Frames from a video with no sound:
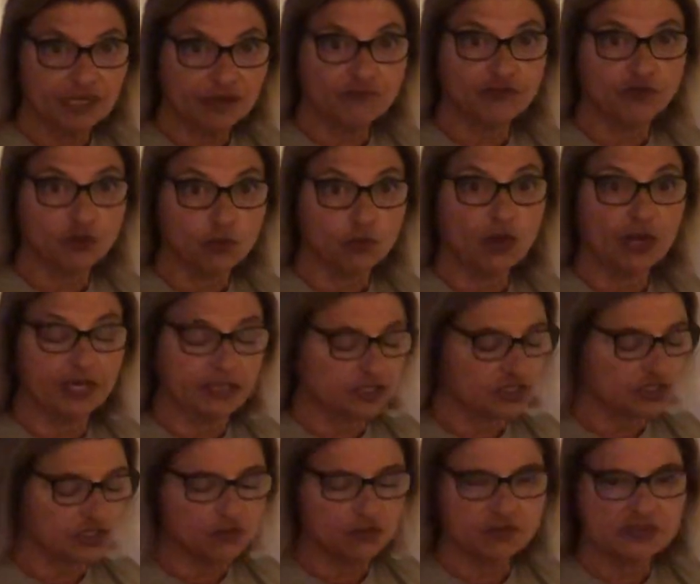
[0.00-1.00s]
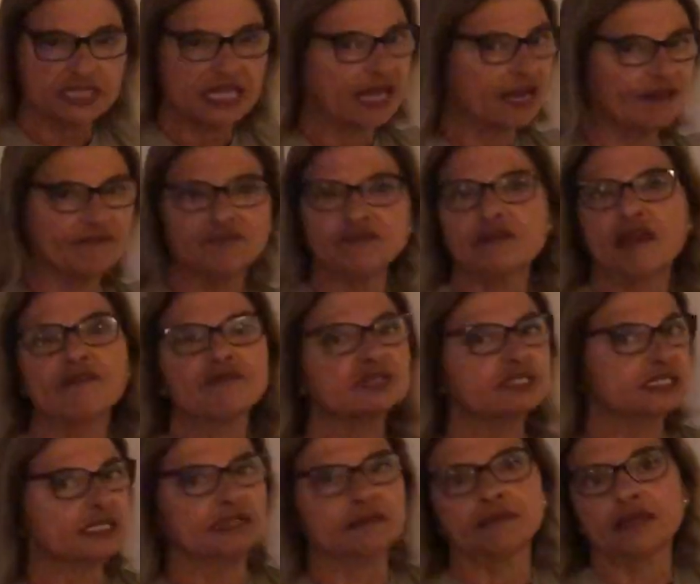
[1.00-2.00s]
if you wanted to use that. I've never
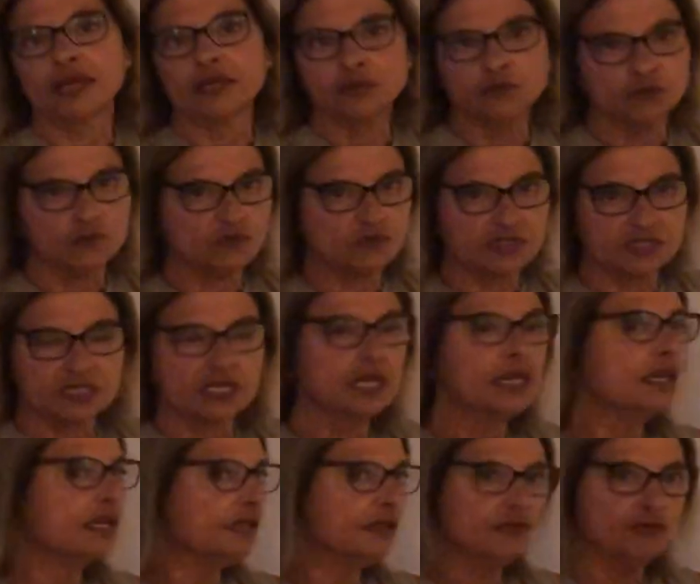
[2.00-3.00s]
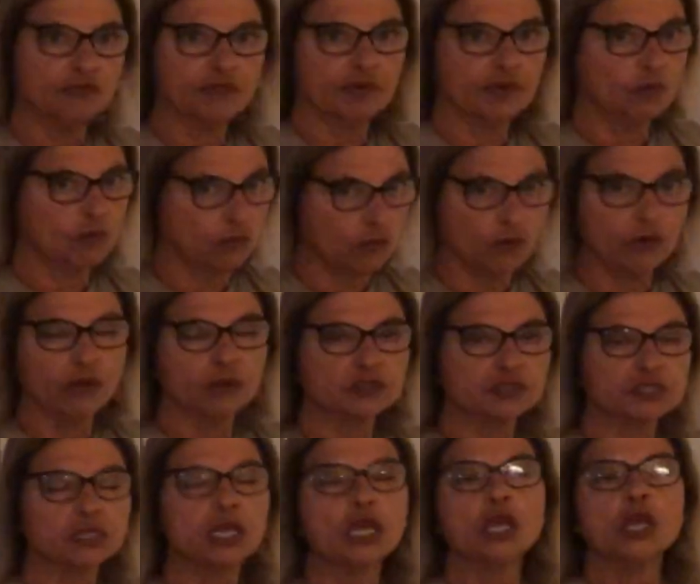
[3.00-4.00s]
seen that used in the real
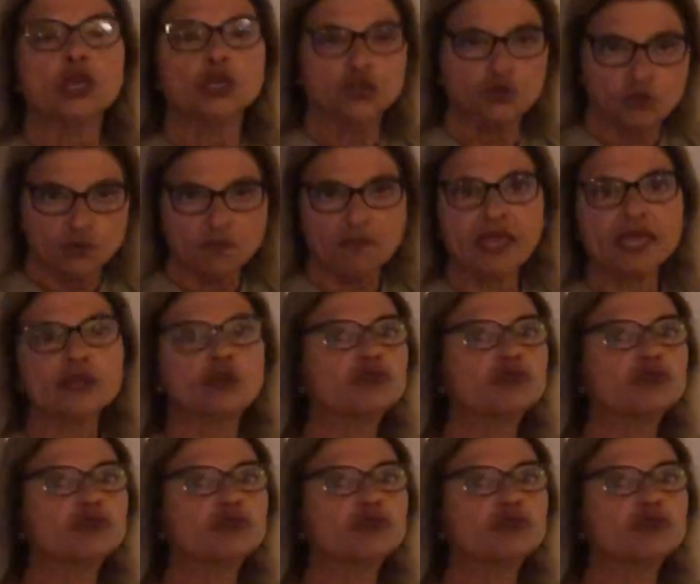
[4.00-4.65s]
world. You may